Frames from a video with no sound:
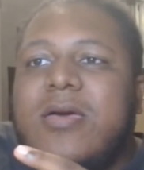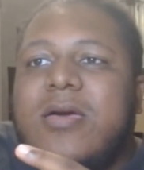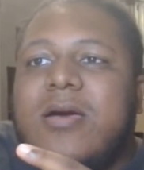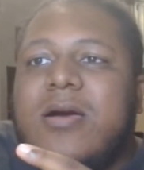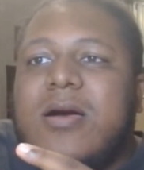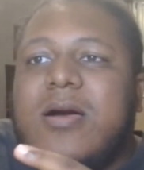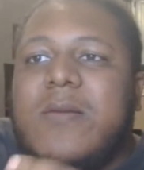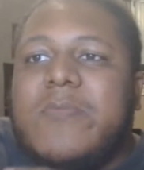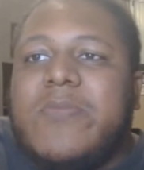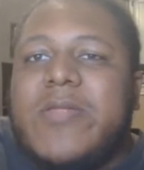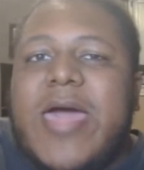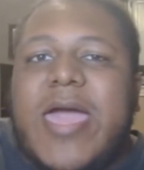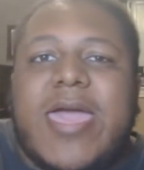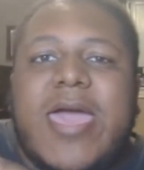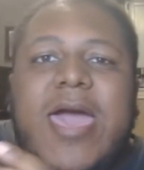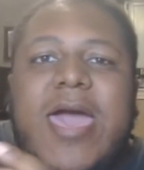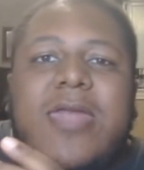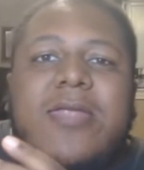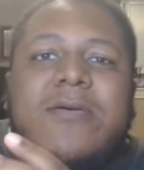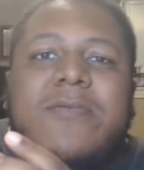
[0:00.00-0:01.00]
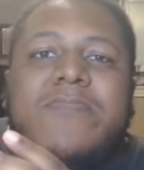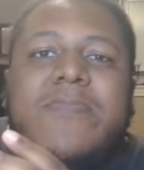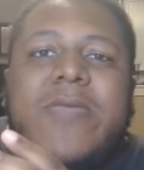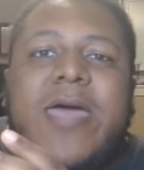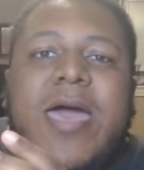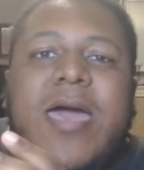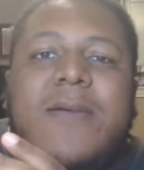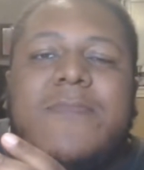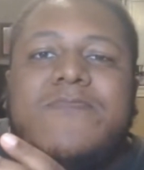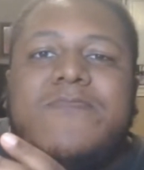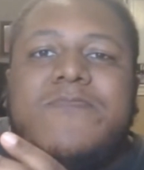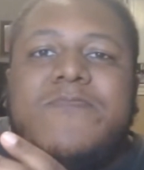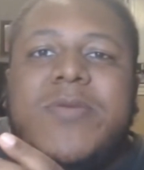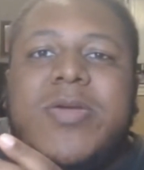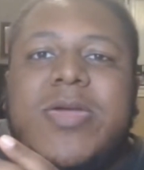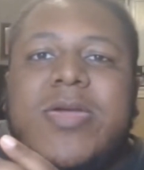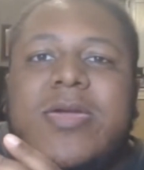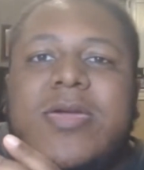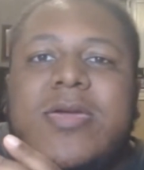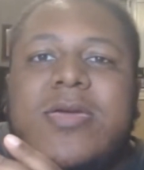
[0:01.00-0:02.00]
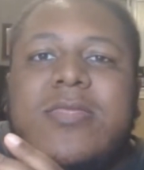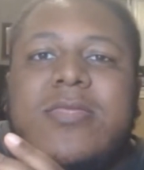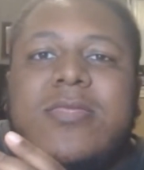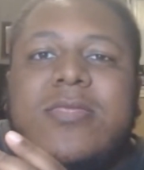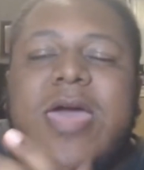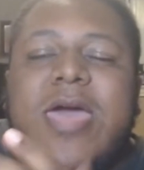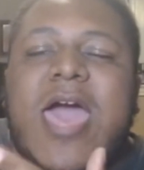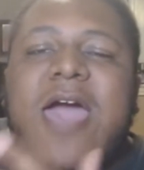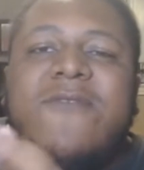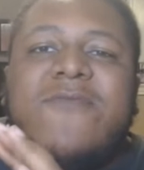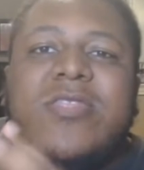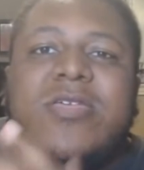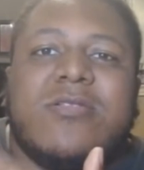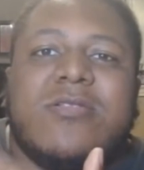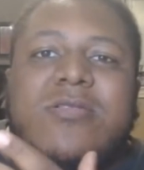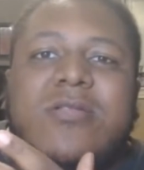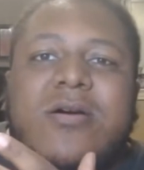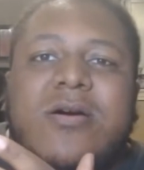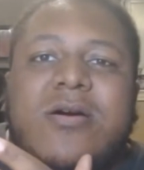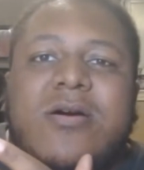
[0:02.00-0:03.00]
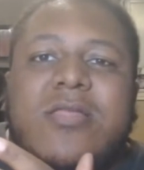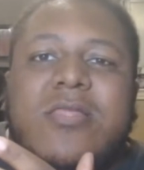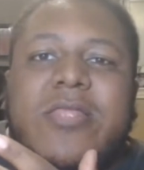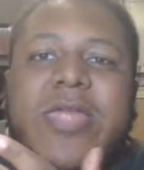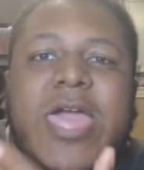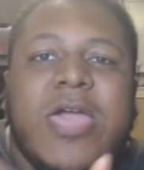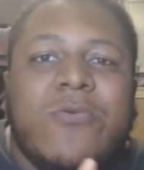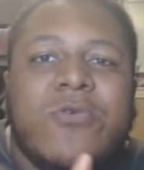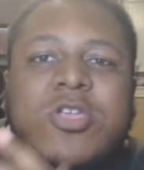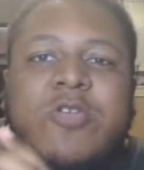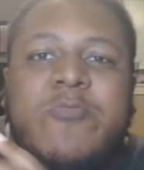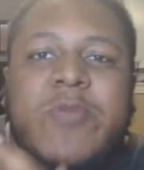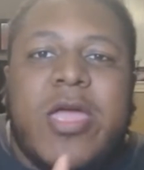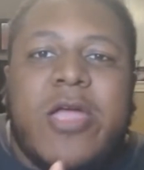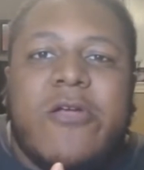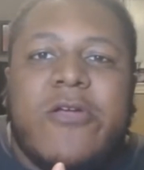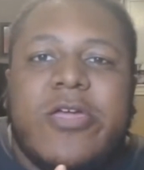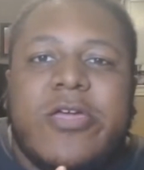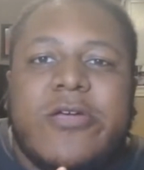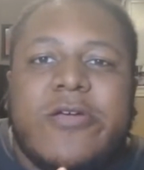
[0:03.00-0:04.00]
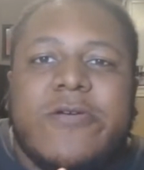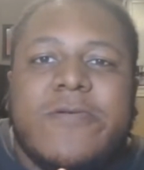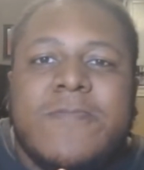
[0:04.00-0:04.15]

Black Adam not being having this language barrier